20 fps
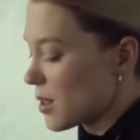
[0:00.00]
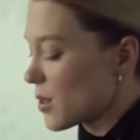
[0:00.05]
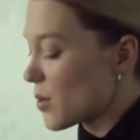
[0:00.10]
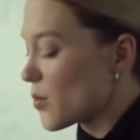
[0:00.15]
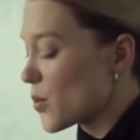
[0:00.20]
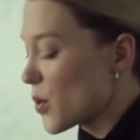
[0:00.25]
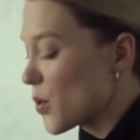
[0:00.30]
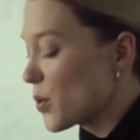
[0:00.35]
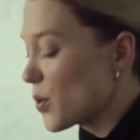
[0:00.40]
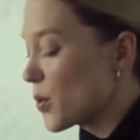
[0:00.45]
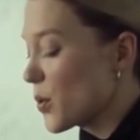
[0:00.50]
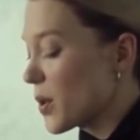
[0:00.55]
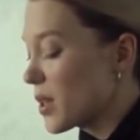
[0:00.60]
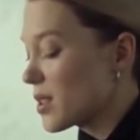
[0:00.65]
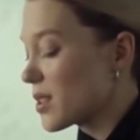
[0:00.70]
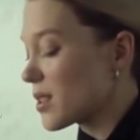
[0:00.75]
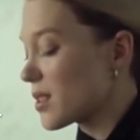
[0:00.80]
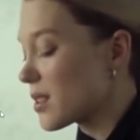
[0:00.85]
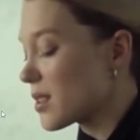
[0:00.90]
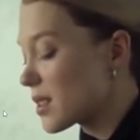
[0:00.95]
Some broader
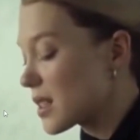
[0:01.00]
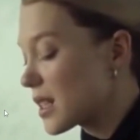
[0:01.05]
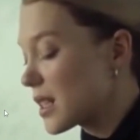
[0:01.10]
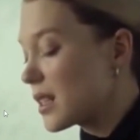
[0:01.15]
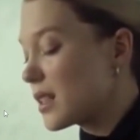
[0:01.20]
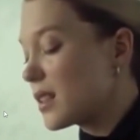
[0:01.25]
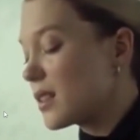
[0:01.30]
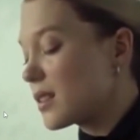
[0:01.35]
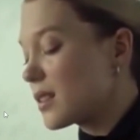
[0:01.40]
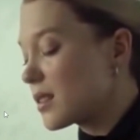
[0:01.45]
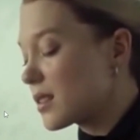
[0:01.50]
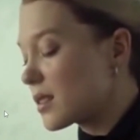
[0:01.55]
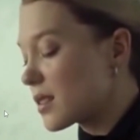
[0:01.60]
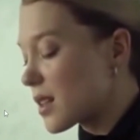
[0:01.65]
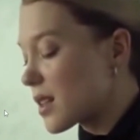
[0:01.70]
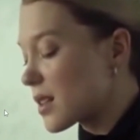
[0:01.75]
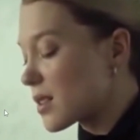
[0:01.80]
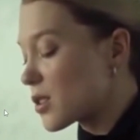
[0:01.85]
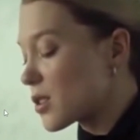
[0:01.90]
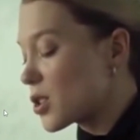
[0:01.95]
questions.
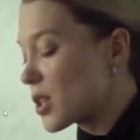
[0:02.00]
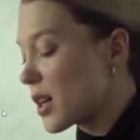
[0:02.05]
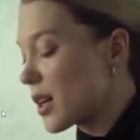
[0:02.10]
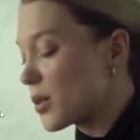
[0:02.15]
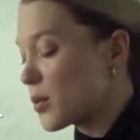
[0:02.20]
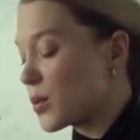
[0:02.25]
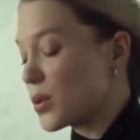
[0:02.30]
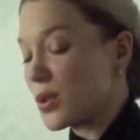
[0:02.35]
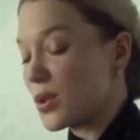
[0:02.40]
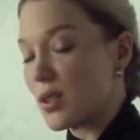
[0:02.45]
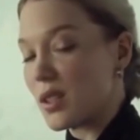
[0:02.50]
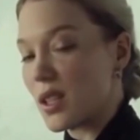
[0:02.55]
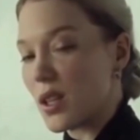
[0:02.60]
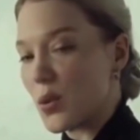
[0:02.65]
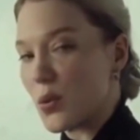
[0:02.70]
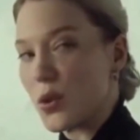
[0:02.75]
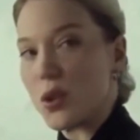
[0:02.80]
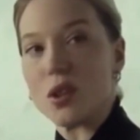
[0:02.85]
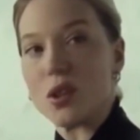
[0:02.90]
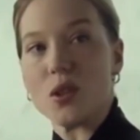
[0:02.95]
As a child, would you
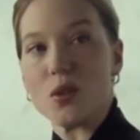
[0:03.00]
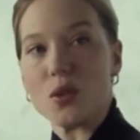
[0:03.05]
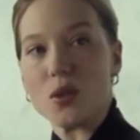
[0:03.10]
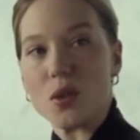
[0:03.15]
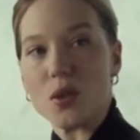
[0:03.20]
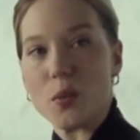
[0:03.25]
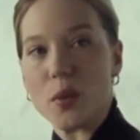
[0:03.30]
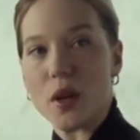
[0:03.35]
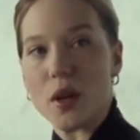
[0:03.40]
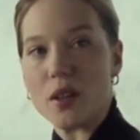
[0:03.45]
say you were close to your